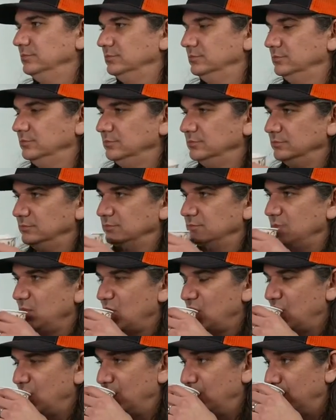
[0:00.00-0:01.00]

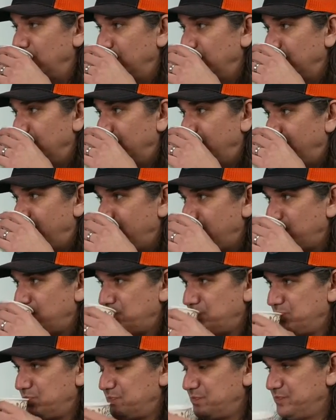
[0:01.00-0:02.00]

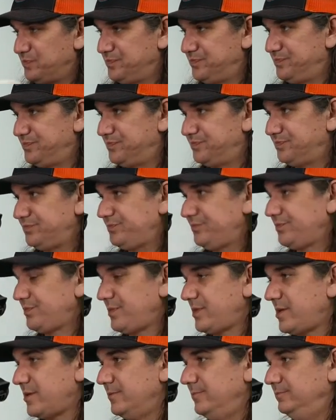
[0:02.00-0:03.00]

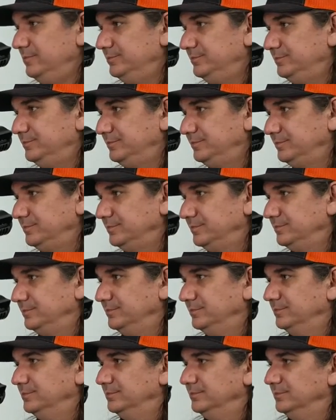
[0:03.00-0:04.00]

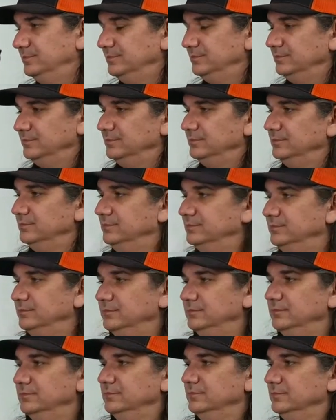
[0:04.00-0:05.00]

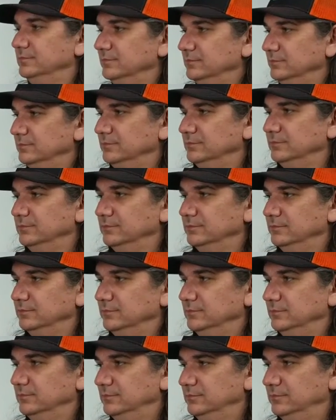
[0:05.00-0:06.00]

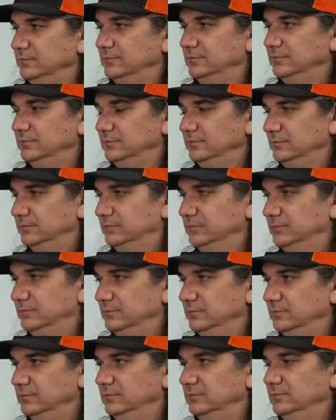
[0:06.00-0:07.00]

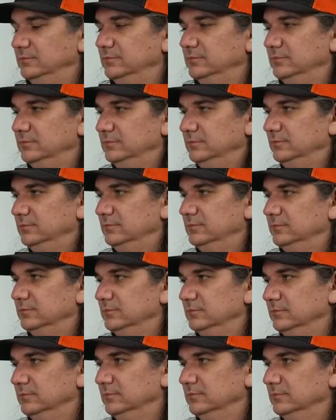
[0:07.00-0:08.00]
(not speaking)